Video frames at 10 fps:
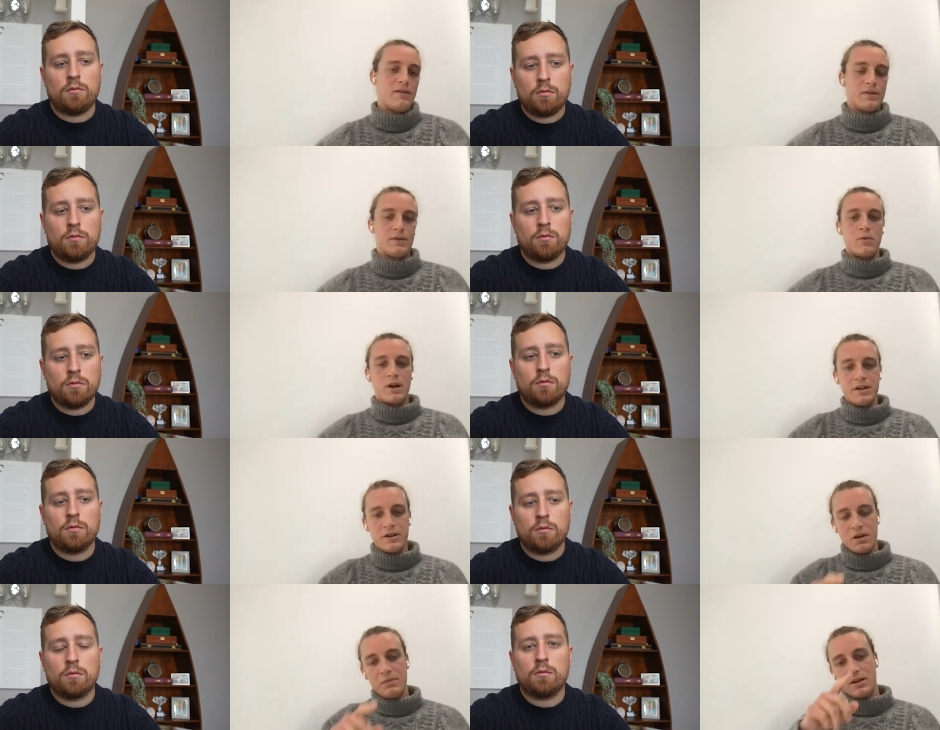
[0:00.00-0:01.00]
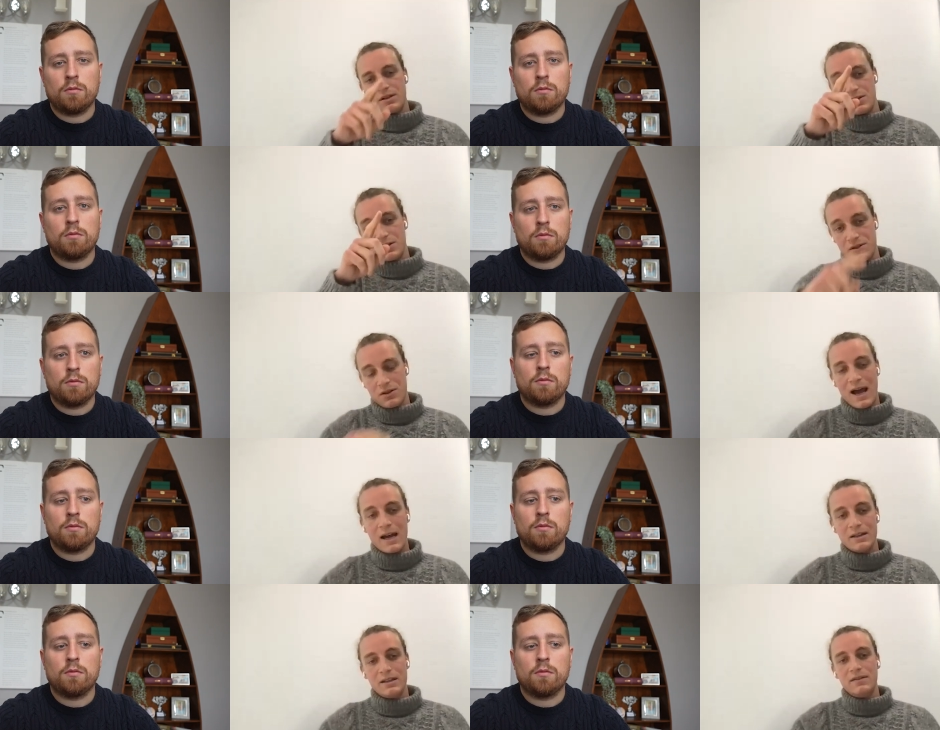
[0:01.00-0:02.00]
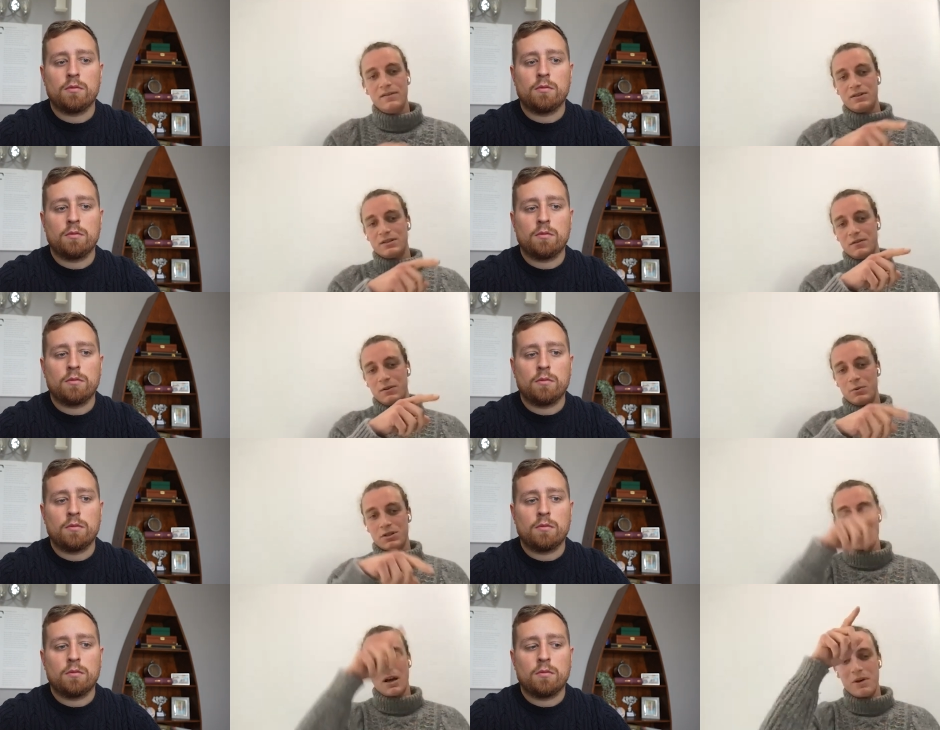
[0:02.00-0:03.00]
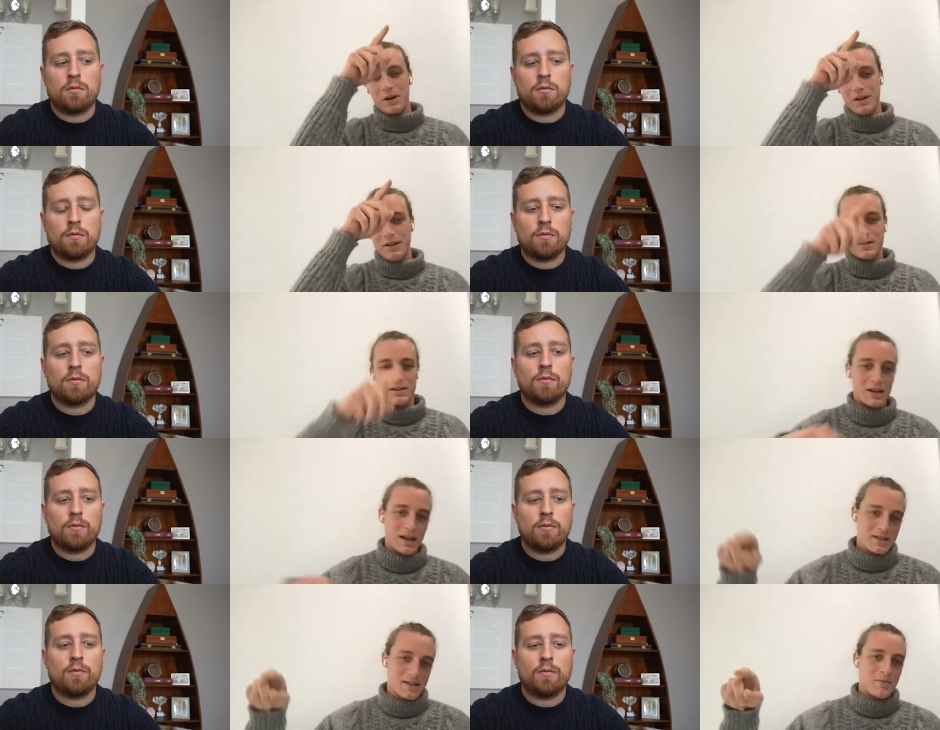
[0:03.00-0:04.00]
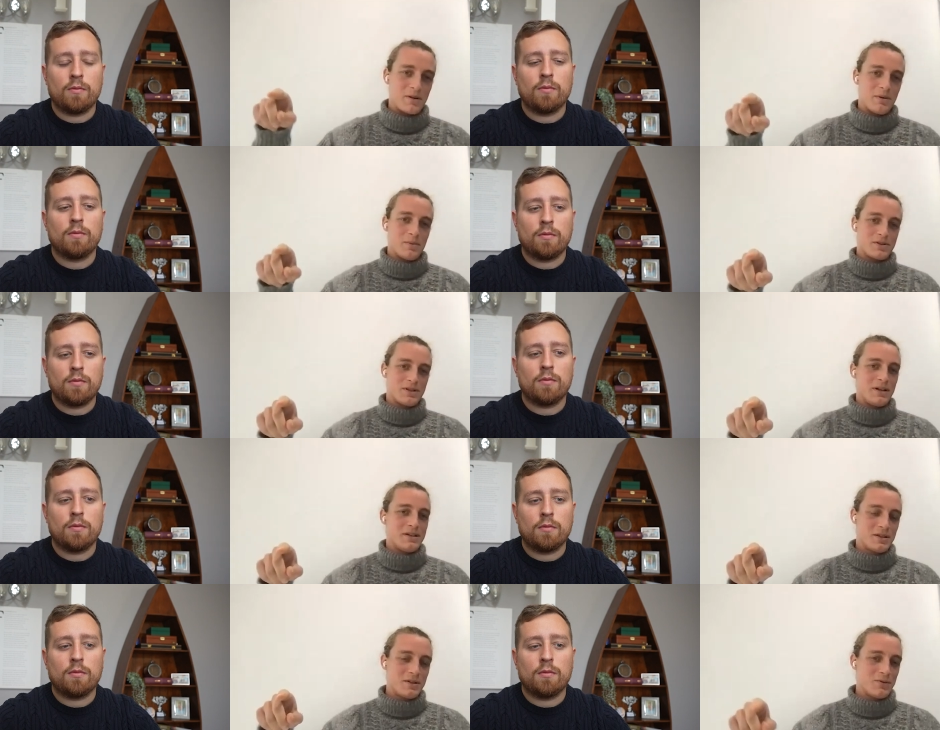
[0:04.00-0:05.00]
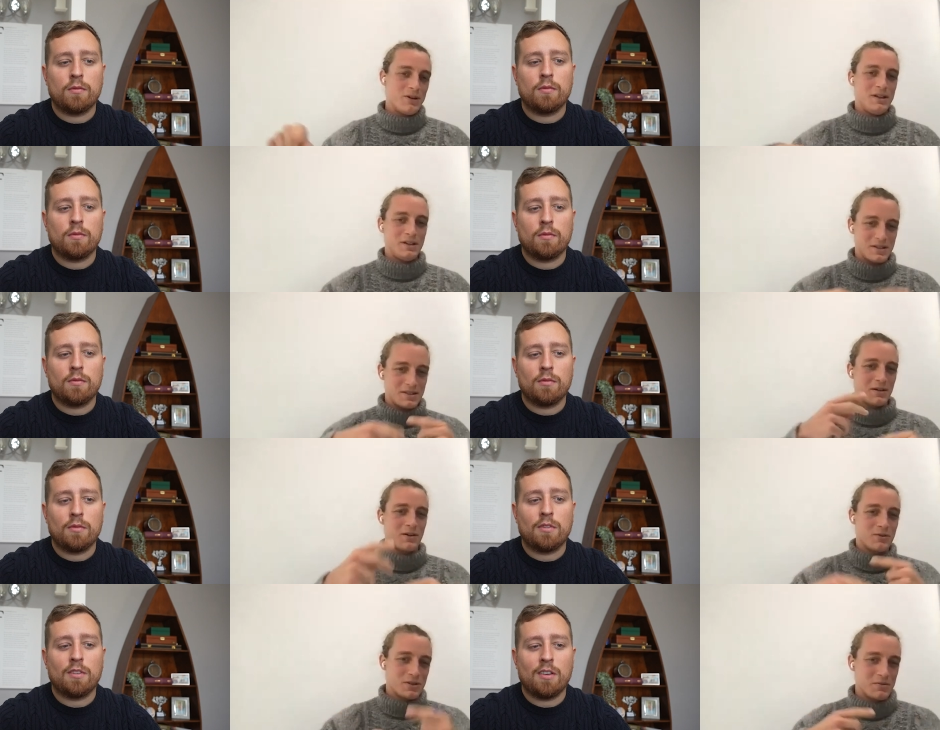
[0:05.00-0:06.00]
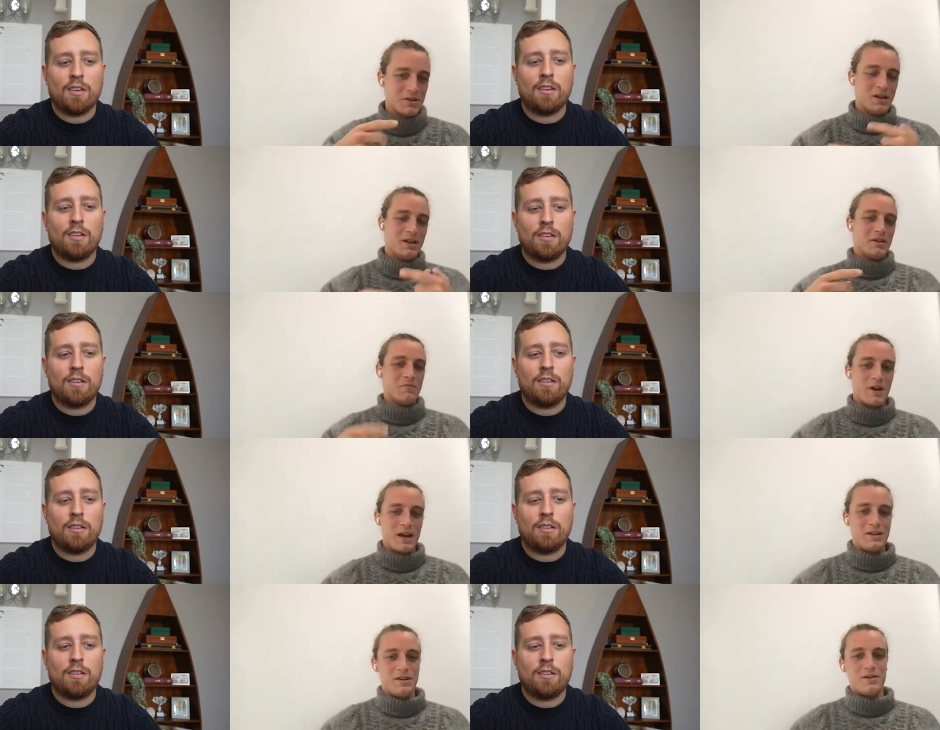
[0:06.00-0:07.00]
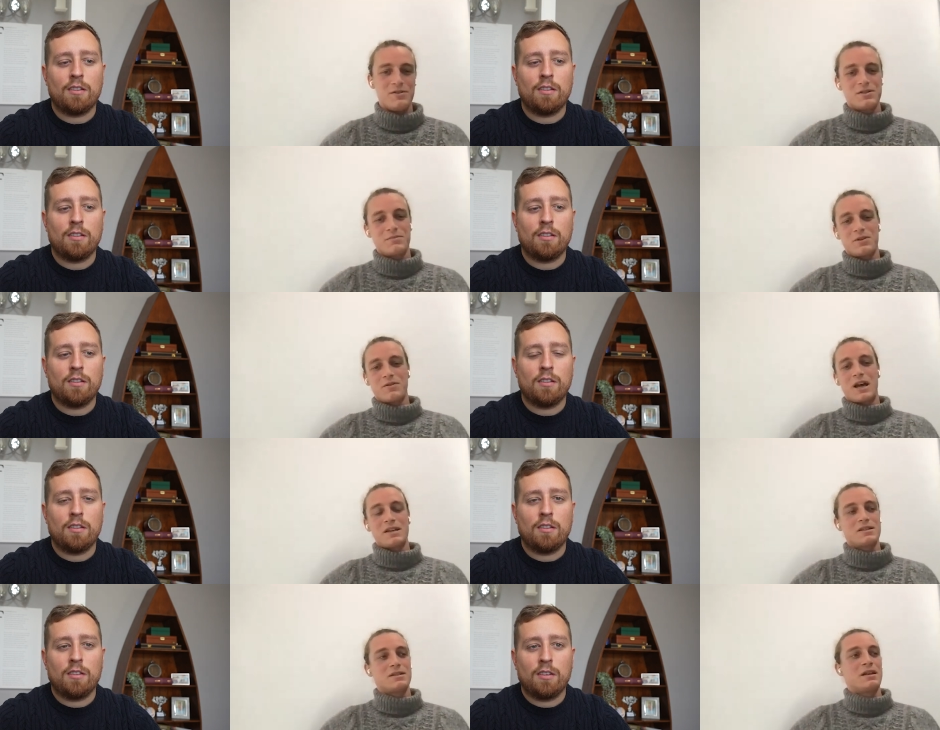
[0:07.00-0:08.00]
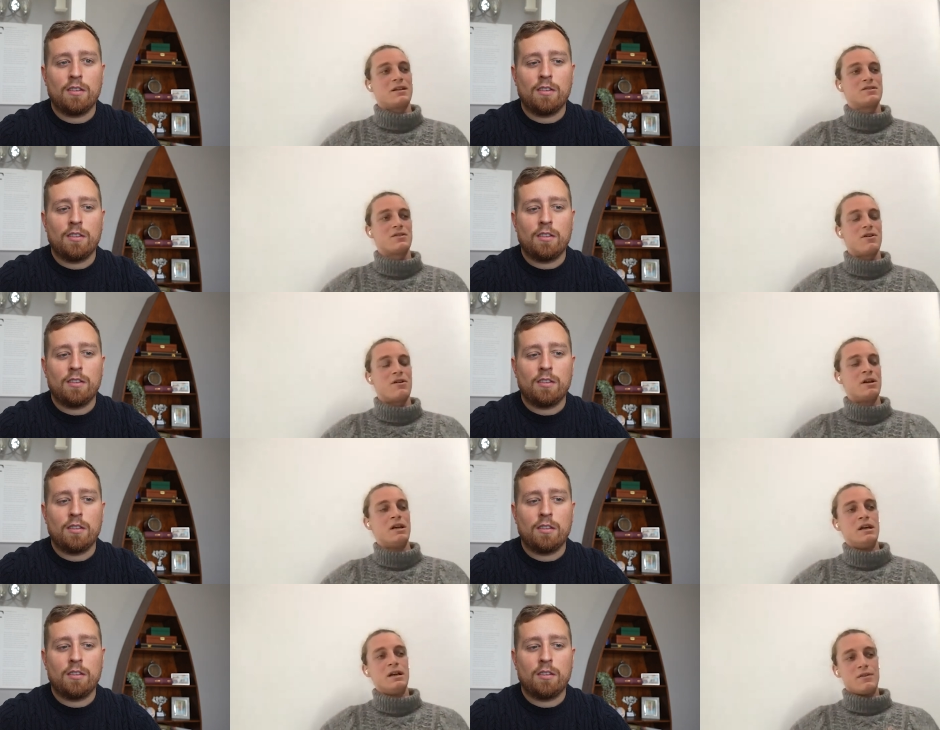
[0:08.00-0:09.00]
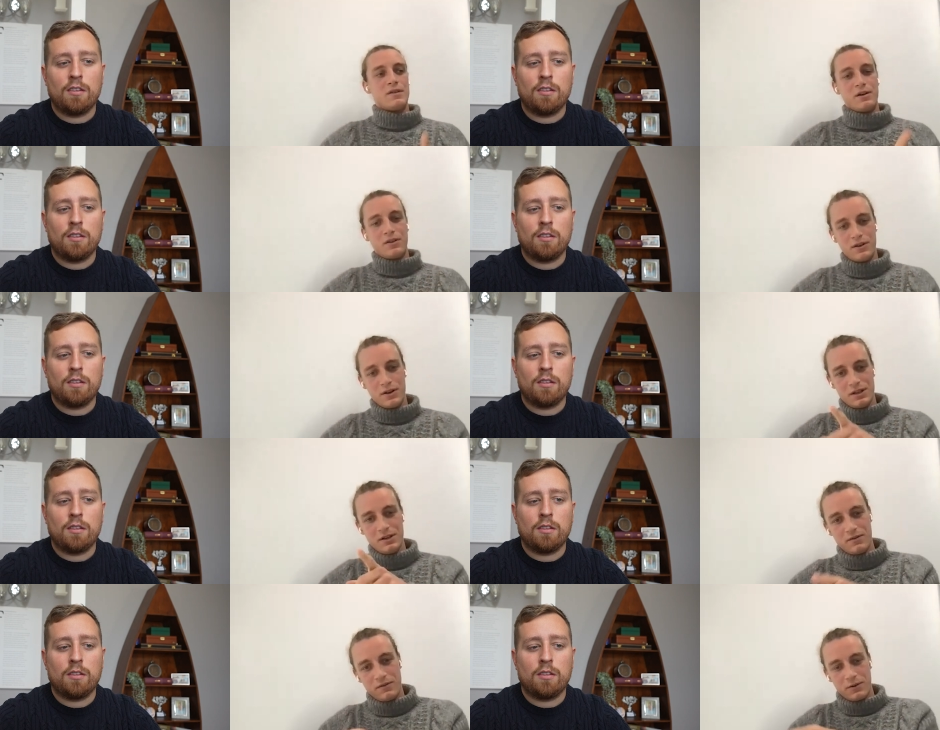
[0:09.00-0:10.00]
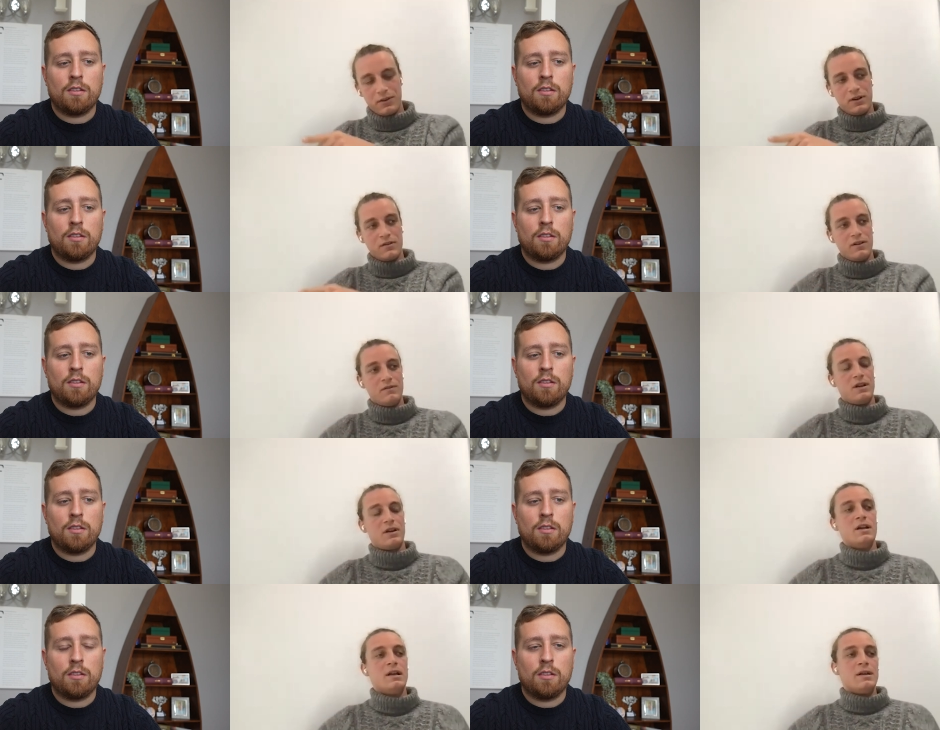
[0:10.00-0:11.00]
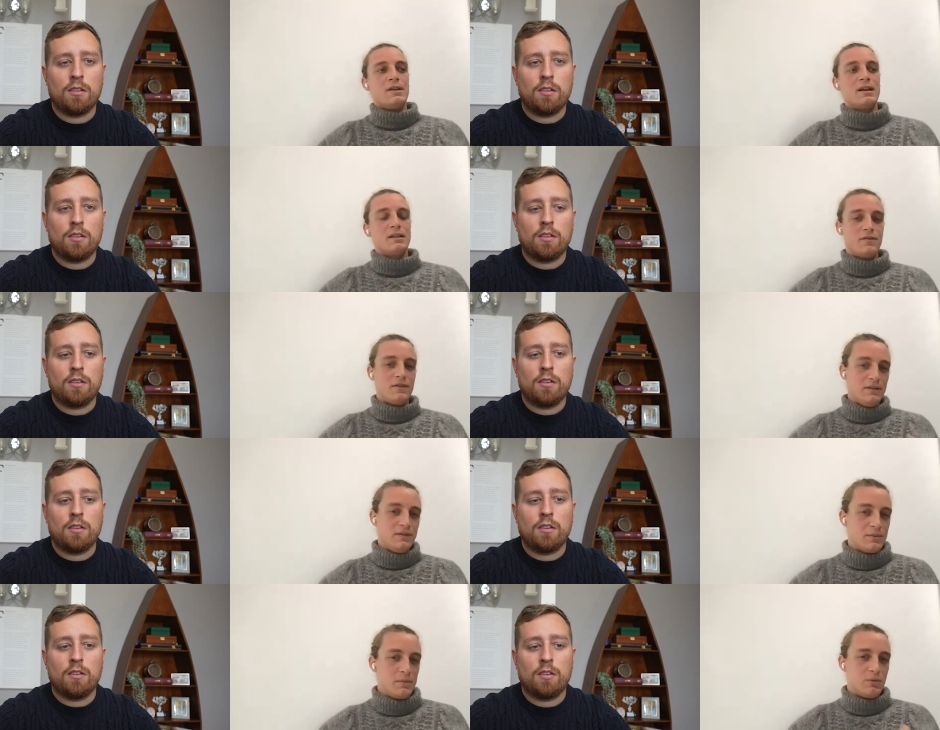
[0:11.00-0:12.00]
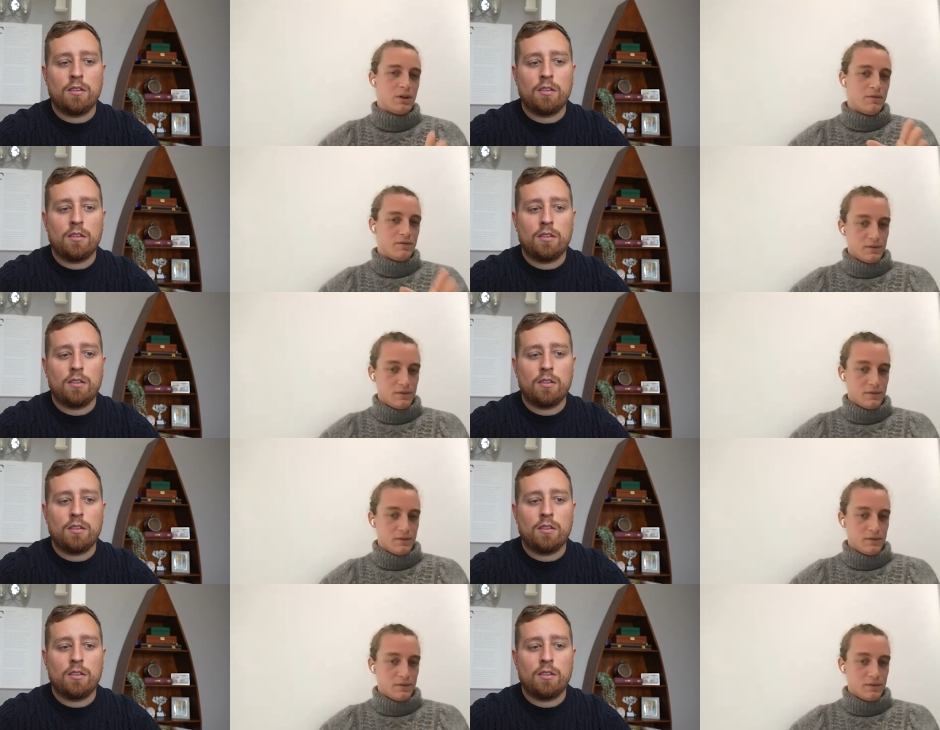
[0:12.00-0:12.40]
Speaker 1: after one year, maybe there is a seasonality. If it, if it was a summer hit, the next summer people still listen to it. It still goes in, yeah. in radios, broadcast, and so on. Then the third year, fourth year, and fifth year. Then at the fifth, between the